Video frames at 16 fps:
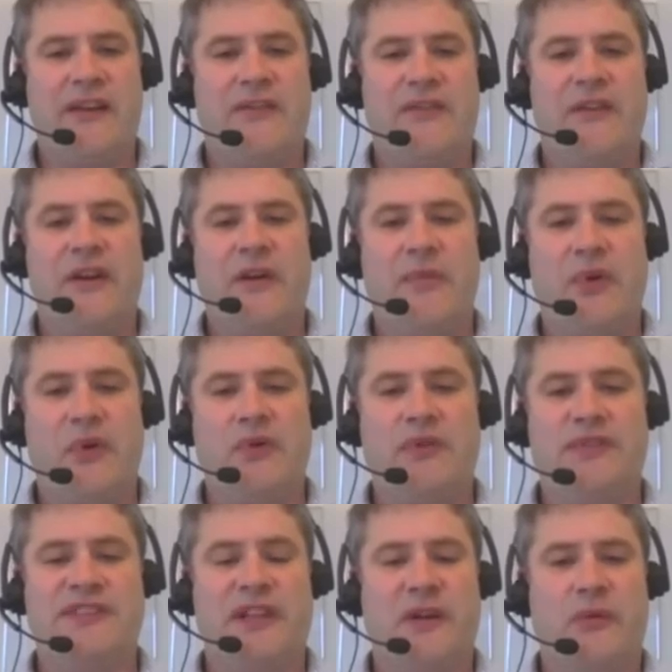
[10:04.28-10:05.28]
the advert, but
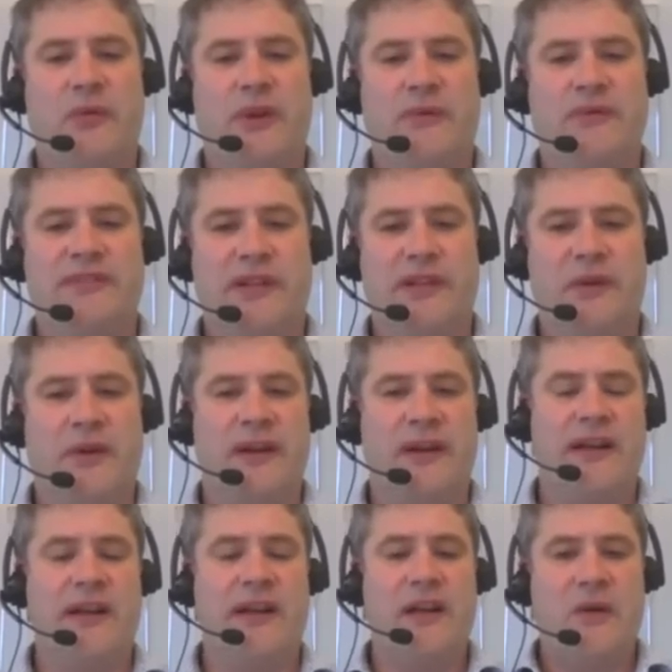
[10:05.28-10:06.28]
also what it was
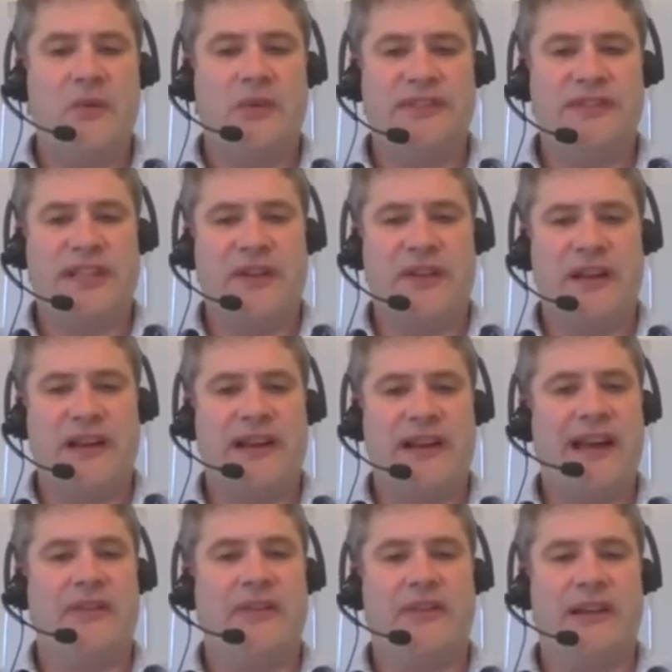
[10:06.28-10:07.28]
doing was giving a
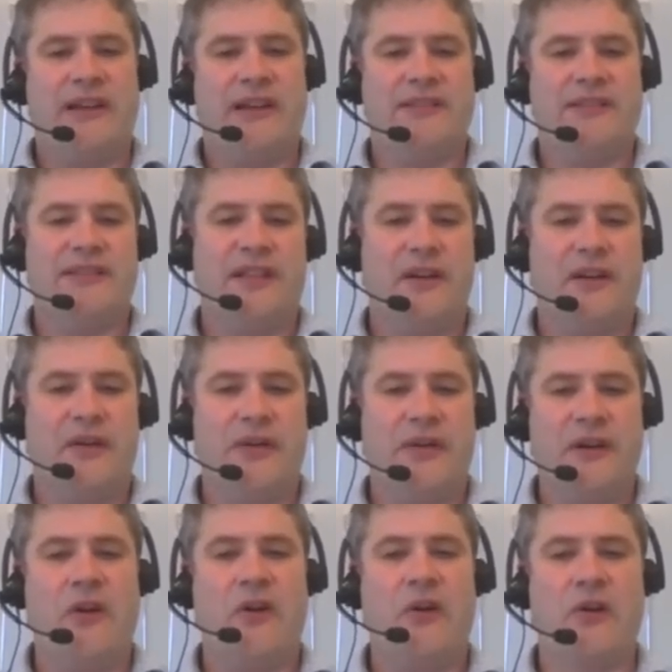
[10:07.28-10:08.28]
countdown. So
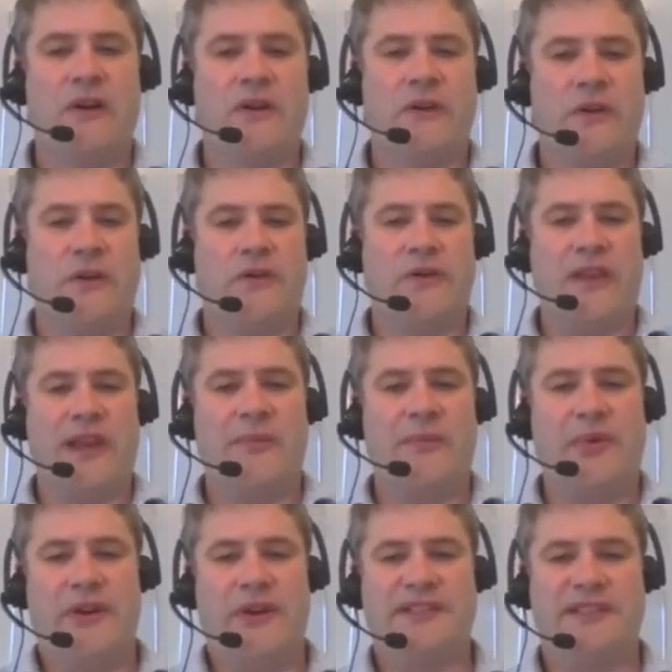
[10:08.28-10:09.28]
the longer it took for
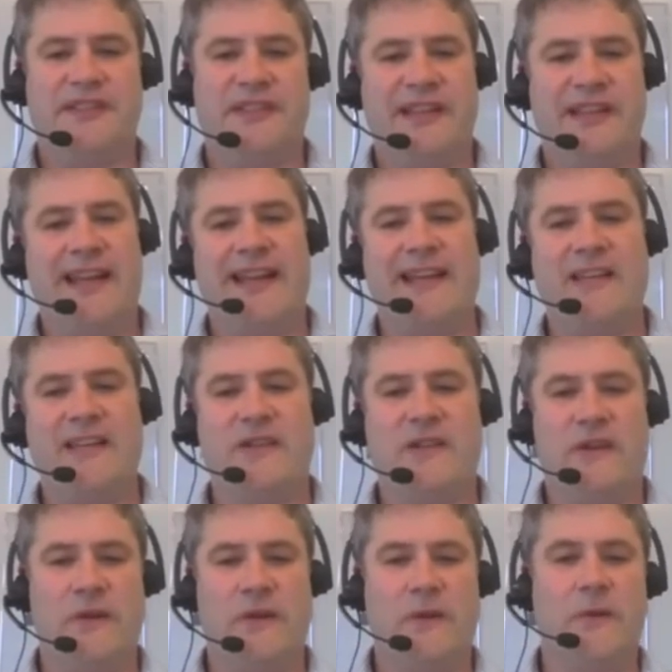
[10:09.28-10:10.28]
that person to get
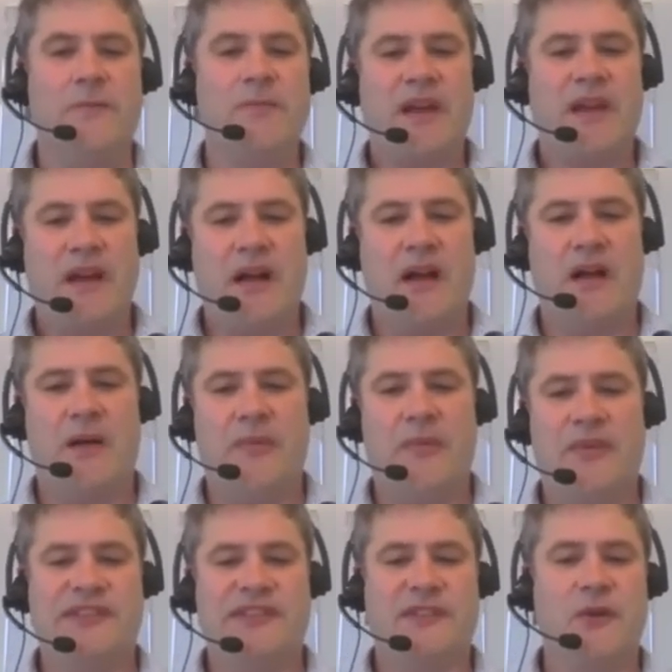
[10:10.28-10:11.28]
into um,
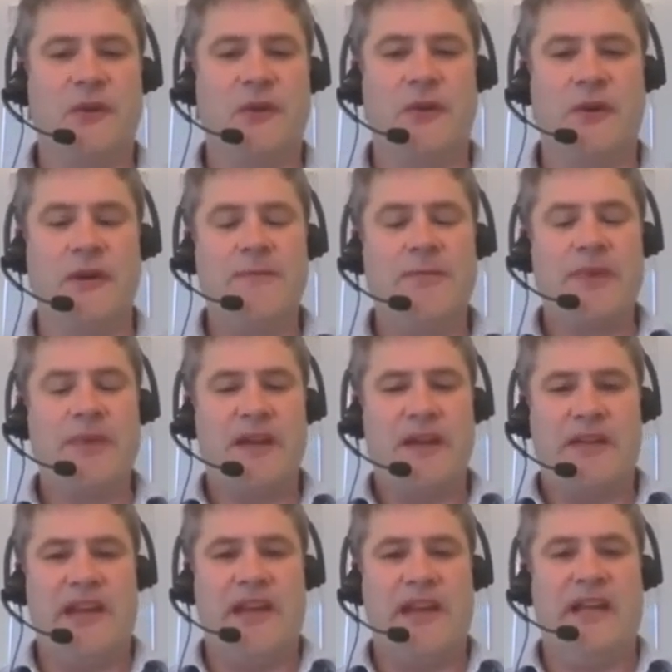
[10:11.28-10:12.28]
the store,
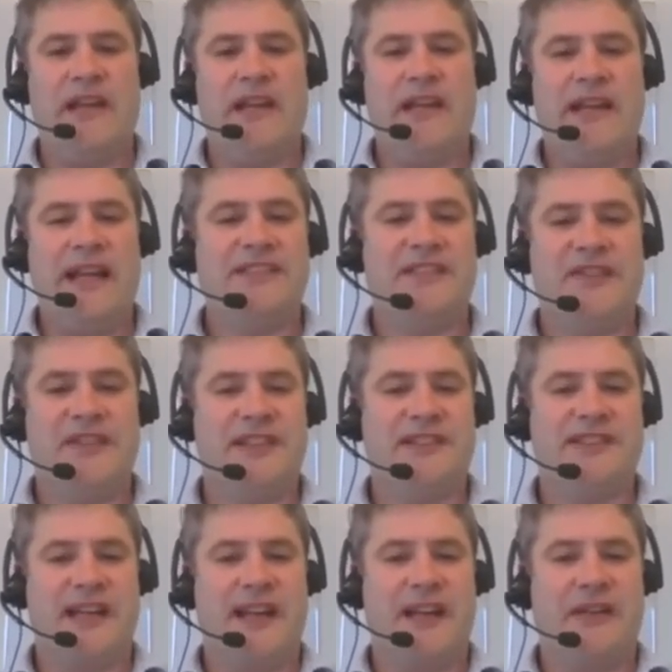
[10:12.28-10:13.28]
the less of a
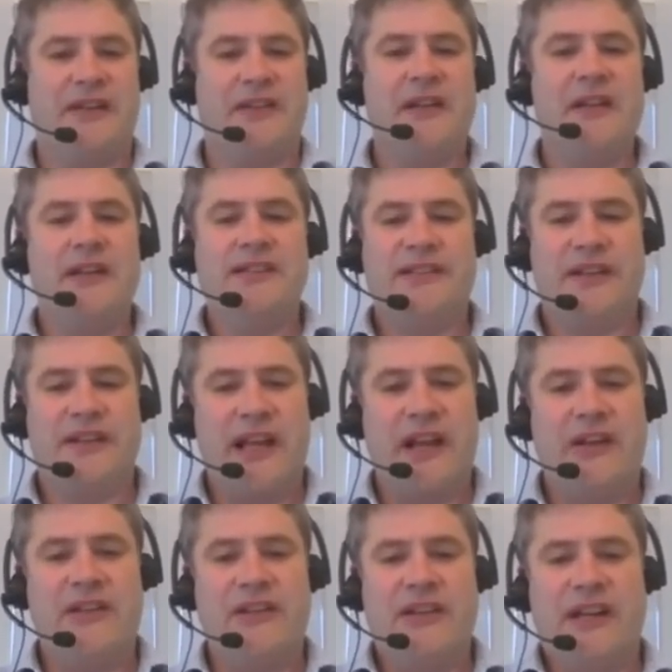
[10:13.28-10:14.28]
discount. So
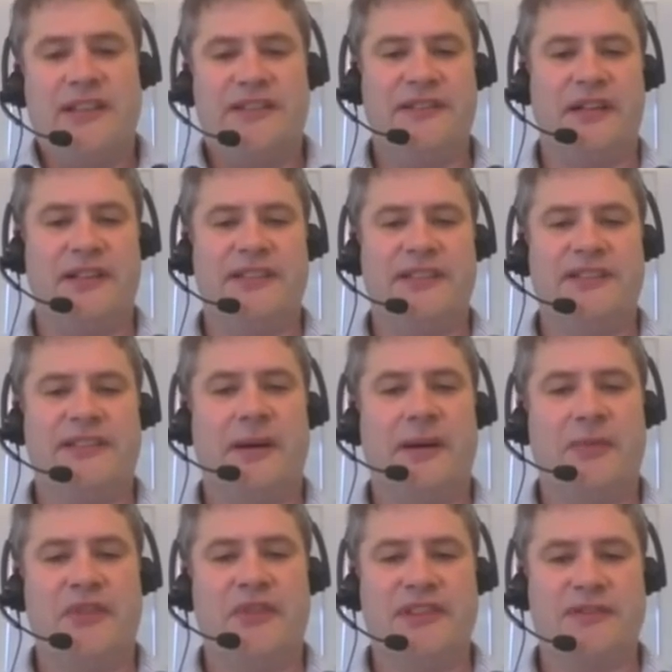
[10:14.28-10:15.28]
again, nice nice
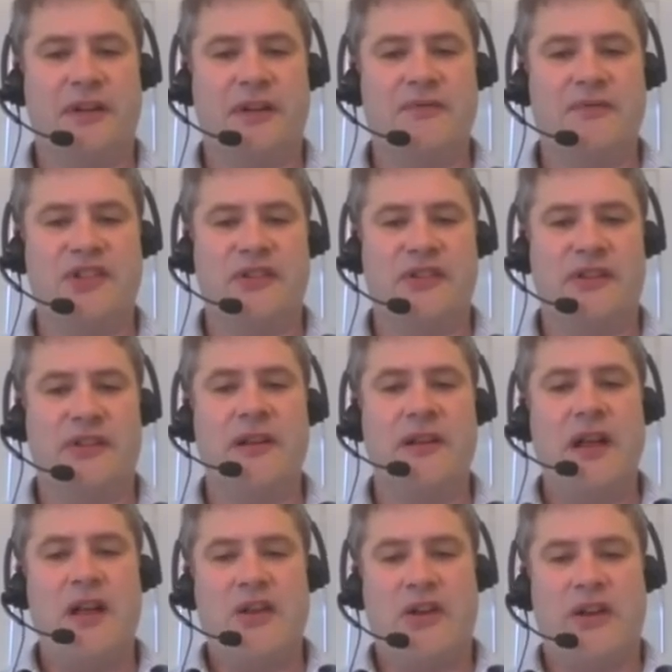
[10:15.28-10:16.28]
example of disruption.
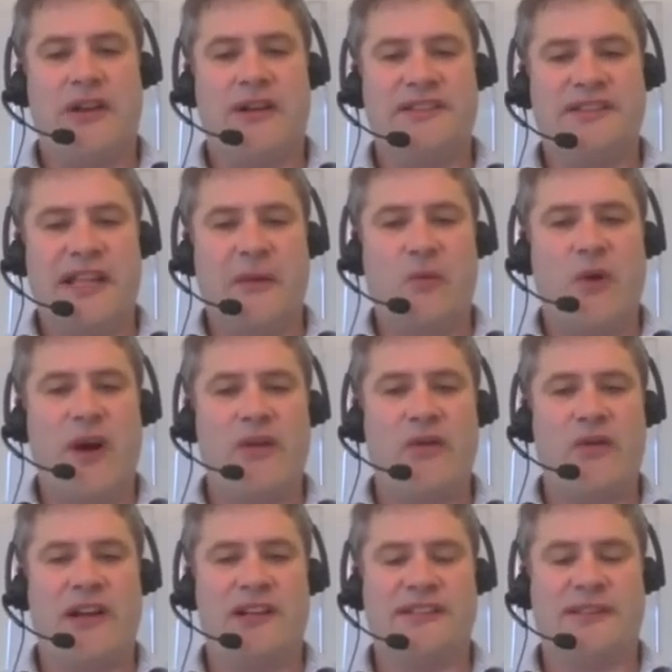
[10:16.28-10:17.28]
You can understand where
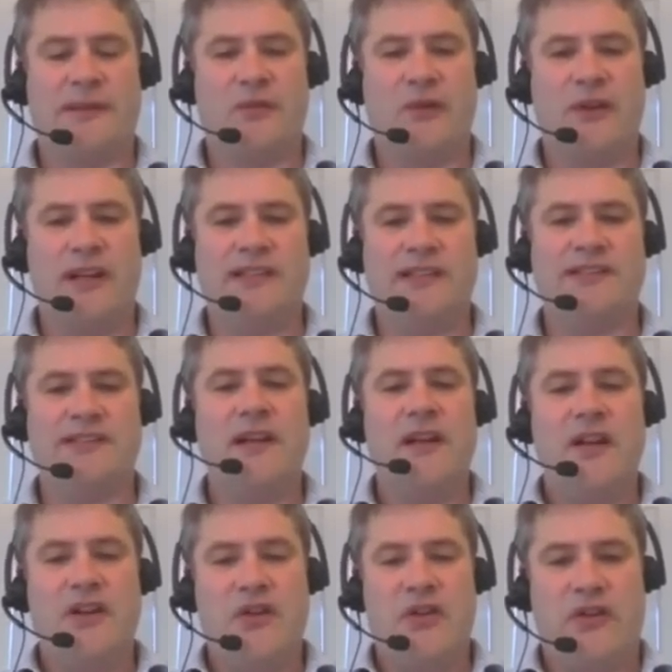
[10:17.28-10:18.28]
your customer is.
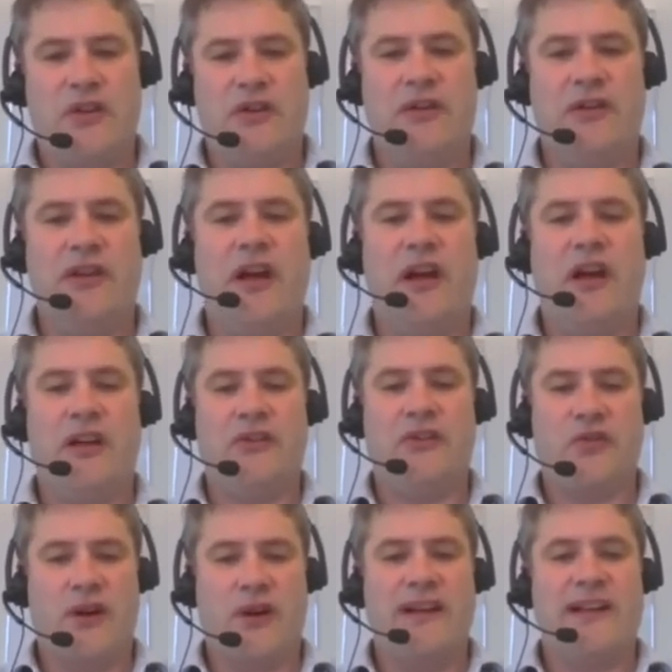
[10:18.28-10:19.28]
You can uh,
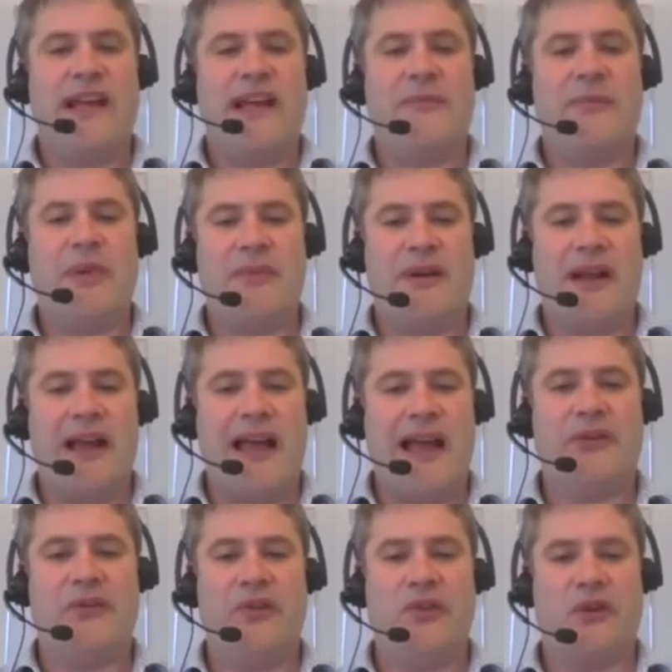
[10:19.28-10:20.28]
try and get people
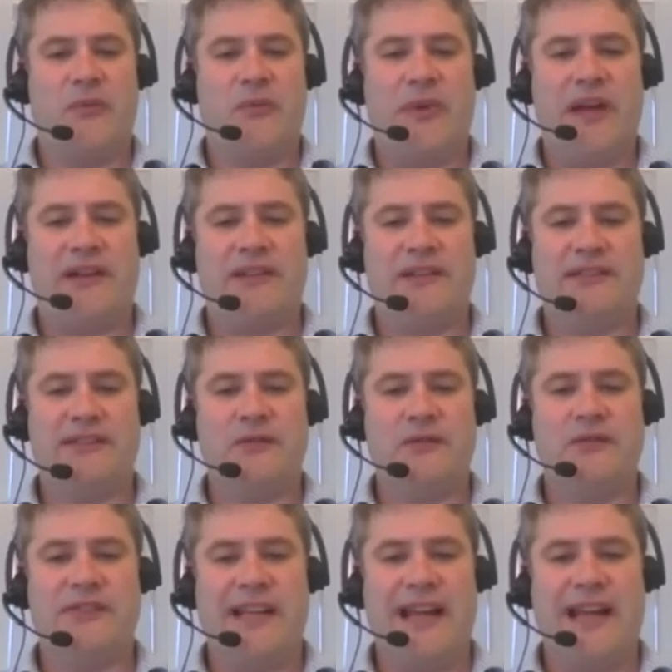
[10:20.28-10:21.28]
out of your competitors'
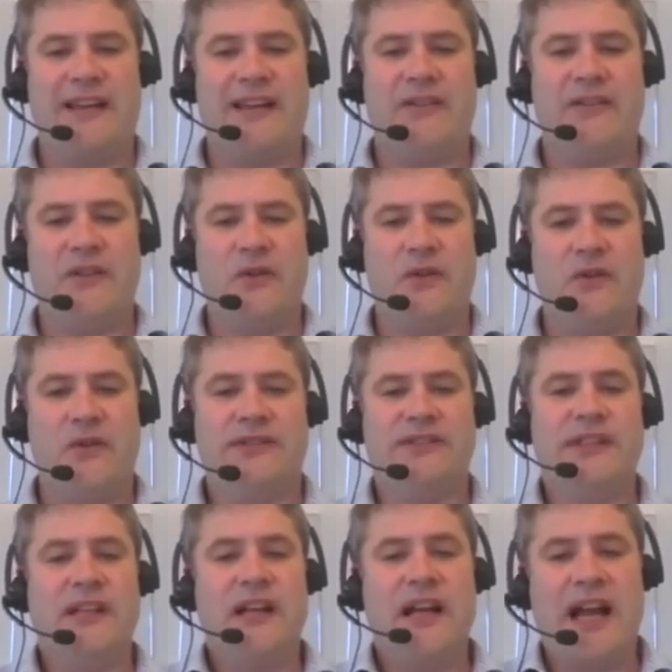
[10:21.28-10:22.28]
stores and into
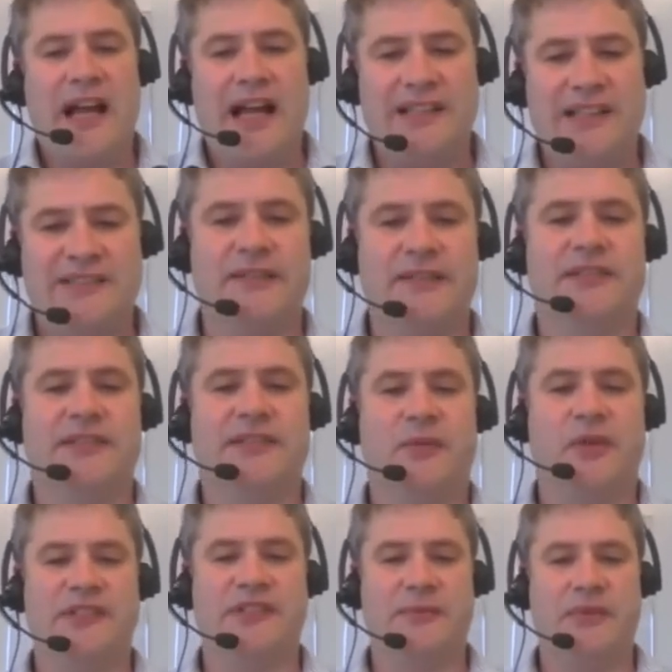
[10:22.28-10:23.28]
yours as soon as
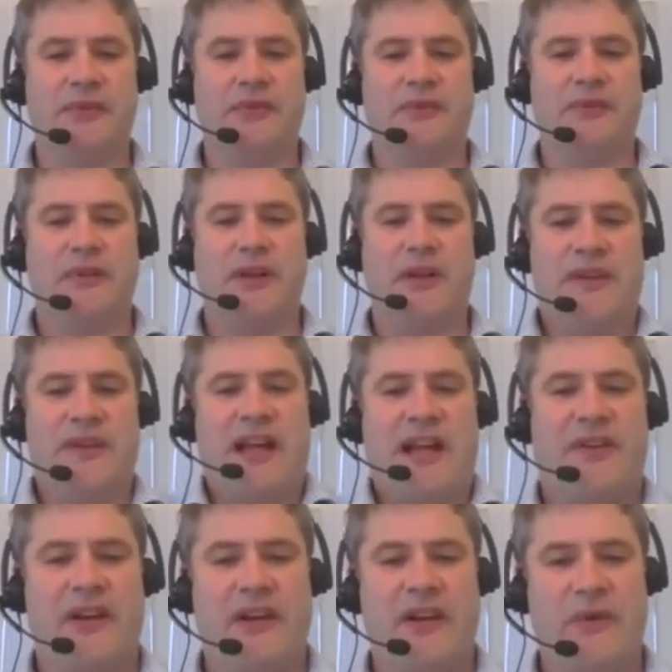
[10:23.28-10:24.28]
possible. I mean,
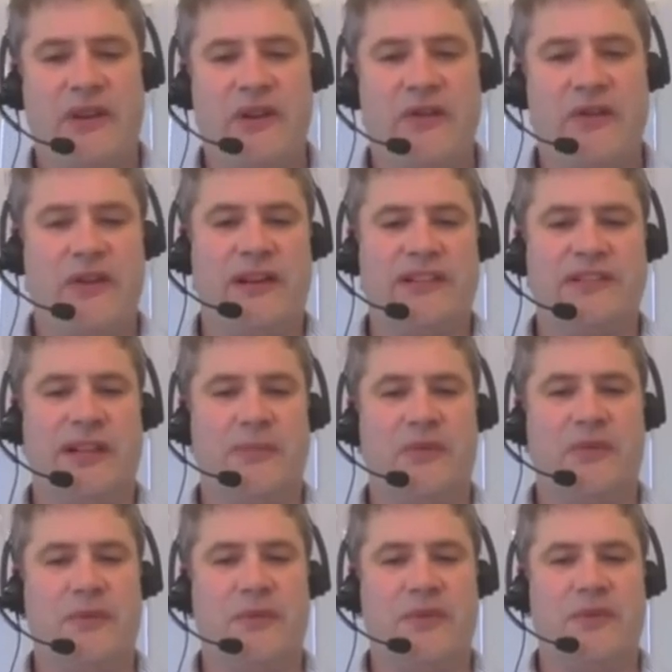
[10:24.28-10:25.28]
Gav, I don't know whether you've got an
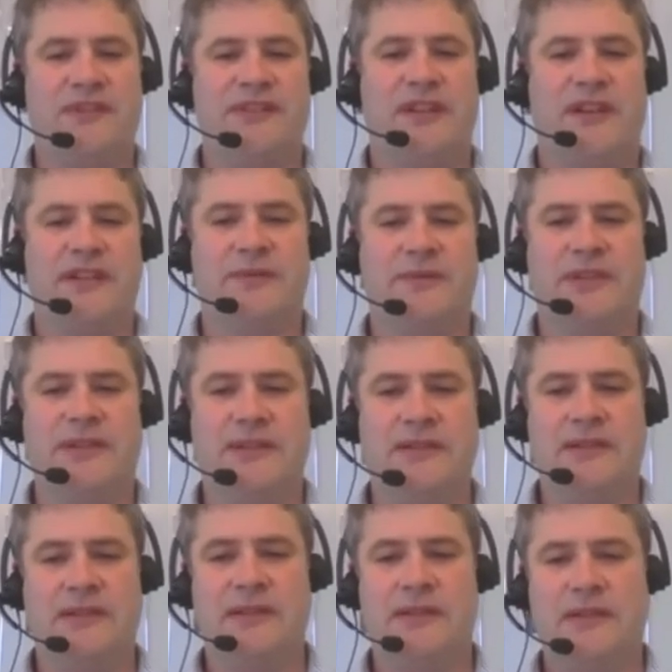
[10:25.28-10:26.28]
example from your side as well.